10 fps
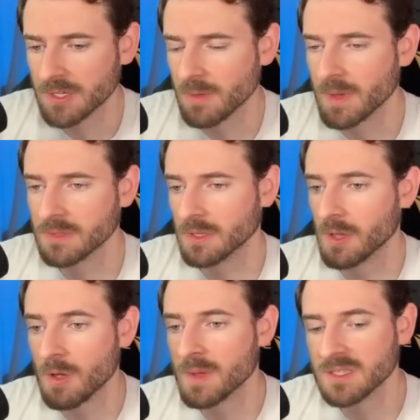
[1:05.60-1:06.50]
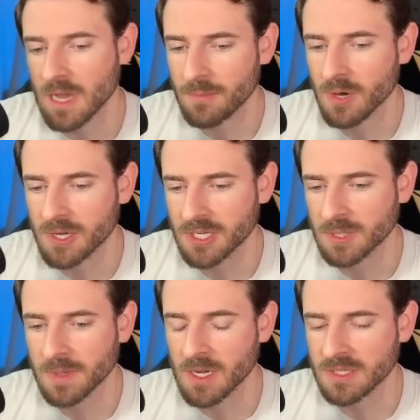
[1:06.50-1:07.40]
on basically all my side projects
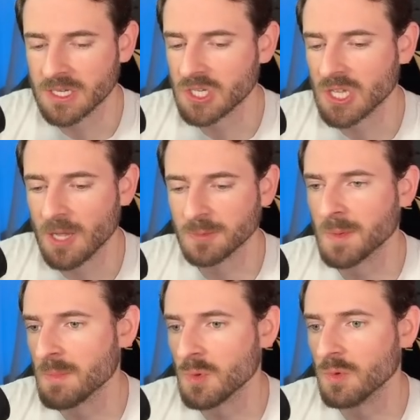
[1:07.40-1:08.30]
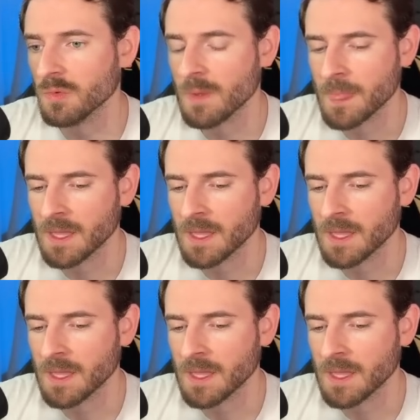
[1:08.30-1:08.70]
because it just helps me move